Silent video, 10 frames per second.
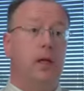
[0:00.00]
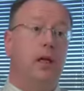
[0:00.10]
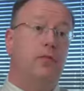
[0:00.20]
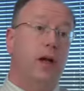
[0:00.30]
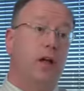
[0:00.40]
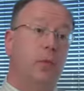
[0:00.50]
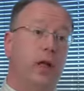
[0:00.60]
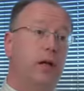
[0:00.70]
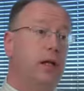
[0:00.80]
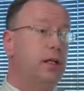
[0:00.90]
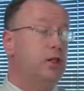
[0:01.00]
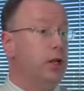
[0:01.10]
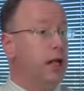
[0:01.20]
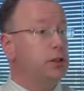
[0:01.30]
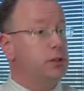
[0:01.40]
evaluated, and
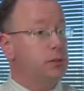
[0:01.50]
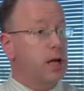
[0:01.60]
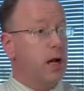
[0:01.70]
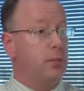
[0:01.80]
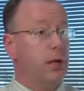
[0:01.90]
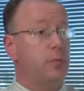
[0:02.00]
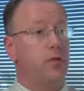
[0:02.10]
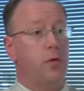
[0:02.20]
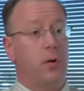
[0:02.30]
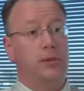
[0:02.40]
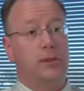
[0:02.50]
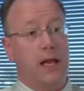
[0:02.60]
changed to accommodate performance